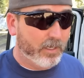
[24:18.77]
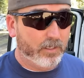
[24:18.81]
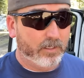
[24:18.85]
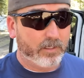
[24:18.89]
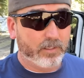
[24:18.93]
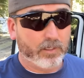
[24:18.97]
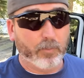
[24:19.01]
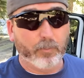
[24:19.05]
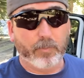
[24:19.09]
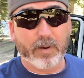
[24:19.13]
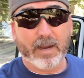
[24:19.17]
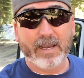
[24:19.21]
you
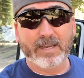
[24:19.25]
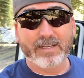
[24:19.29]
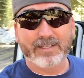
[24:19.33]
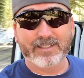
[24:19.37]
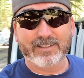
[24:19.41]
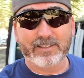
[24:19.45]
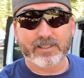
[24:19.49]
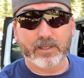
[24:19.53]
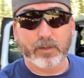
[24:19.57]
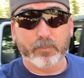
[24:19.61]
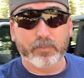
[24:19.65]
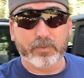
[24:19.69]
know, buying
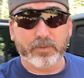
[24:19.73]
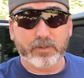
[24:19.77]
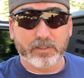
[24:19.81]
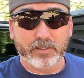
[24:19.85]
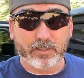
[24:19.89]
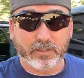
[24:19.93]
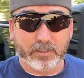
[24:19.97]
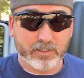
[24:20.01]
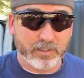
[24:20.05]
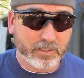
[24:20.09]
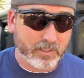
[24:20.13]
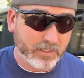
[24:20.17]

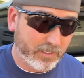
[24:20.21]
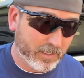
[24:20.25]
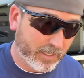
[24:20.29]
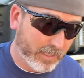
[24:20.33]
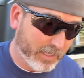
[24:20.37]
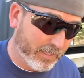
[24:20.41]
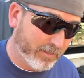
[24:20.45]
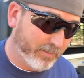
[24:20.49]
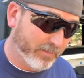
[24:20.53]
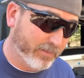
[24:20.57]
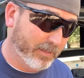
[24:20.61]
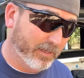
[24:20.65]
something
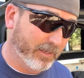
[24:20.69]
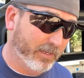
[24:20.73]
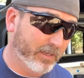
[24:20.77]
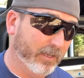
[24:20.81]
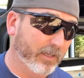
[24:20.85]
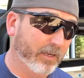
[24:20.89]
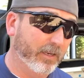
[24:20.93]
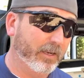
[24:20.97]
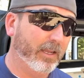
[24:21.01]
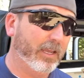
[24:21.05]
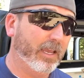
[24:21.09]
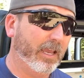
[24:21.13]
and
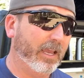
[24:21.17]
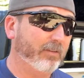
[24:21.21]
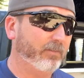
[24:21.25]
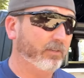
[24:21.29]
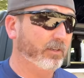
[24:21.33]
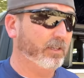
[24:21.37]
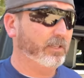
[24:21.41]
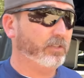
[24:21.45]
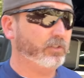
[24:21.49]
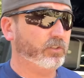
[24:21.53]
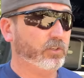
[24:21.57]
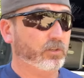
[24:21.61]
then having
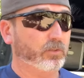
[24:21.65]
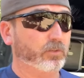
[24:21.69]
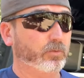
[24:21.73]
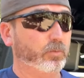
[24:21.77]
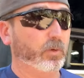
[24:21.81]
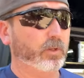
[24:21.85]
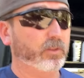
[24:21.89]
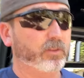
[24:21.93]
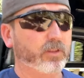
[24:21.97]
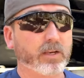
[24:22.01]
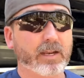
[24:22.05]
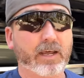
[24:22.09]
issues
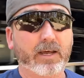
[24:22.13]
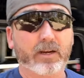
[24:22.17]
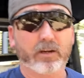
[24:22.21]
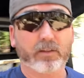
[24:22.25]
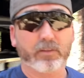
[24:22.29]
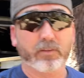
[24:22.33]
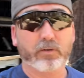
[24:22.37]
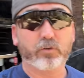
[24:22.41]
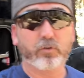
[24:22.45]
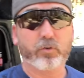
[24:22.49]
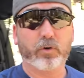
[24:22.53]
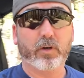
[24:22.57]
with it out on
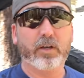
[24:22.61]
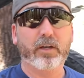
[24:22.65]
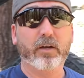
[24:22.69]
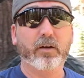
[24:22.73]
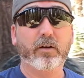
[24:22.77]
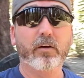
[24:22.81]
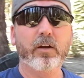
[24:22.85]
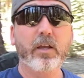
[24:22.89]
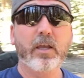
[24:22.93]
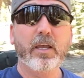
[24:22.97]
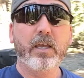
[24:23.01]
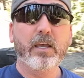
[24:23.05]
the
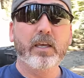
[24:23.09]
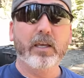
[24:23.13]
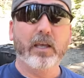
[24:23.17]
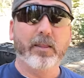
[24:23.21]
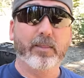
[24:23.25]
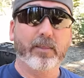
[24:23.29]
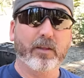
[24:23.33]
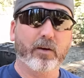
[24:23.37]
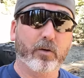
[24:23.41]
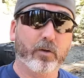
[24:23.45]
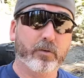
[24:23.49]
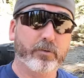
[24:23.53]
trail, and
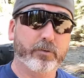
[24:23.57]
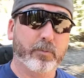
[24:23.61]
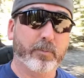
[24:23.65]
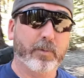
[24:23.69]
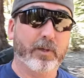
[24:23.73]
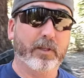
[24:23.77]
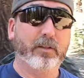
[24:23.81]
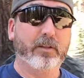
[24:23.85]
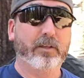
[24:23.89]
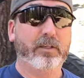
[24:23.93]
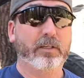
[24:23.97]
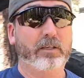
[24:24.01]
then
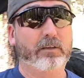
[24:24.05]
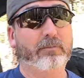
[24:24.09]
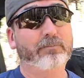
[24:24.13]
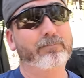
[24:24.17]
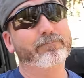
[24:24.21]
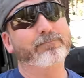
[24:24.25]
ultimately